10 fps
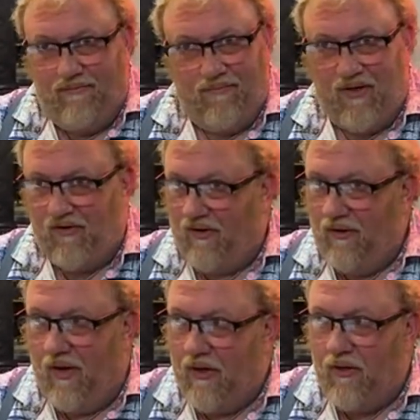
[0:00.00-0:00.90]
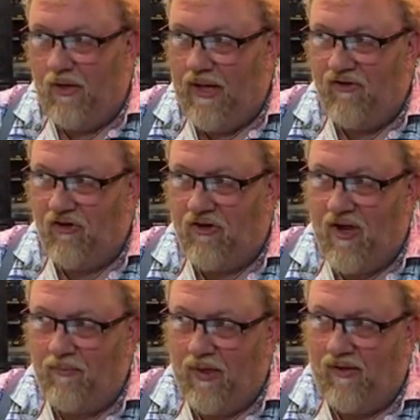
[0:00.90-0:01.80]
there's a lot of good Asian
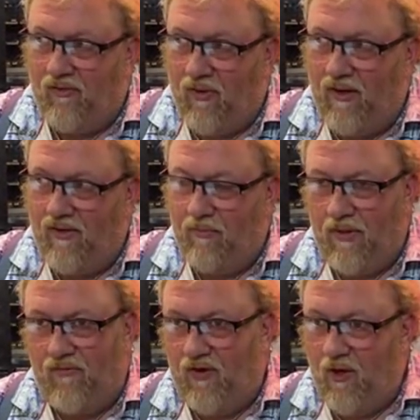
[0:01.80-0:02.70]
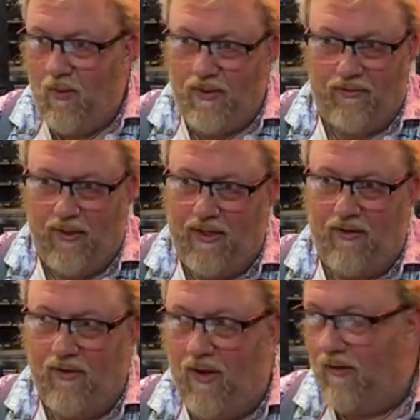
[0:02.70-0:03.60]
companies, right? But if you go another
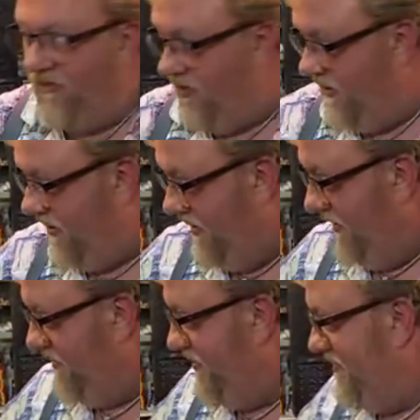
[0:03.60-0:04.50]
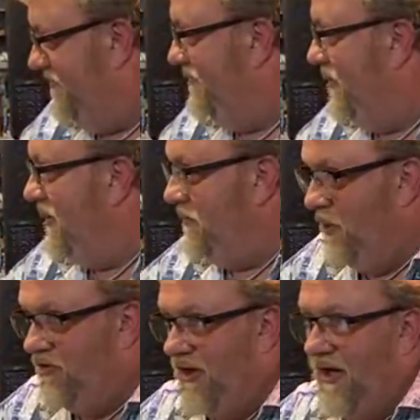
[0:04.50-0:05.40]
$800, you're into this. You're into
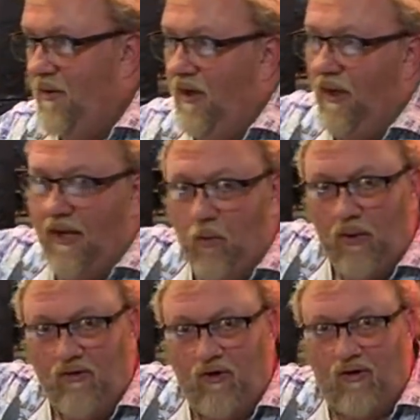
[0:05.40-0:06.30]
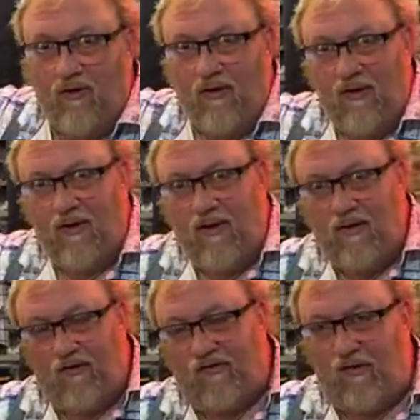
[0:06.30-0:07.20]
Boucher. You're into Lakewood.
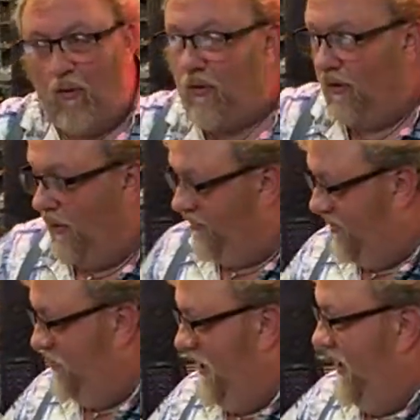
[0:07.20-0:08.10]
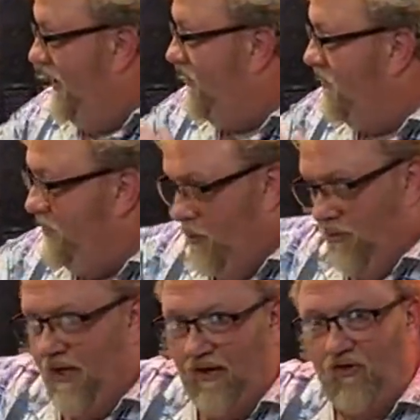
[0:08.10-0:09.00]
You're so close to being into
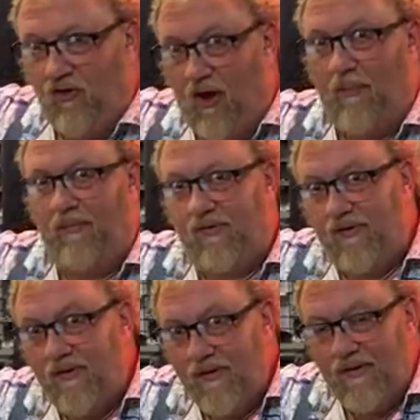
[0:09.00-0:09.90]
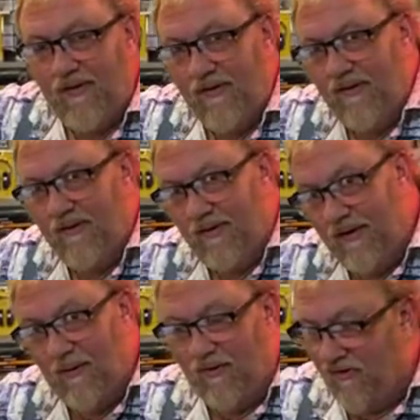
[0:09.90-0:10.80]
boutique shops. You
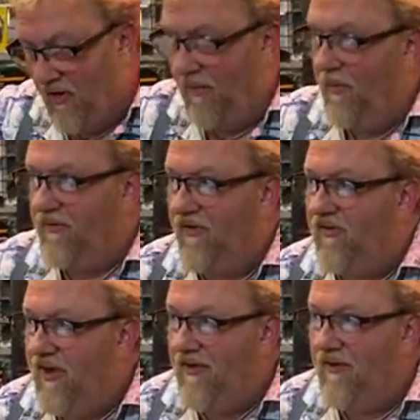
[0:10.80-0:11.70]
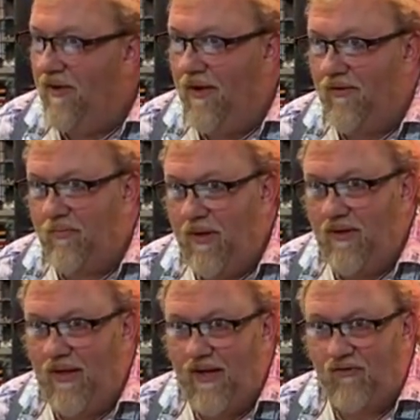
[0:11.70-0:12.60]
know, it's almost a sin to not spend
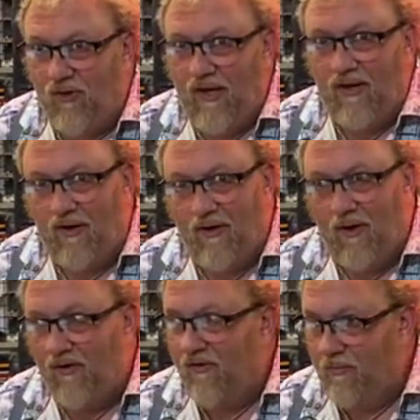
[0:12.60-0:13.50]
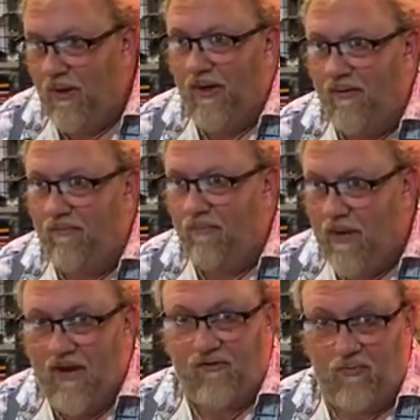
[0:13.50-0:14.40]
the extra $800 and buy a
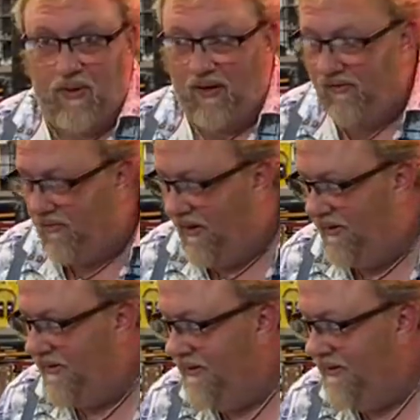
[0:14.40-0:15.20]
masterpiece, right?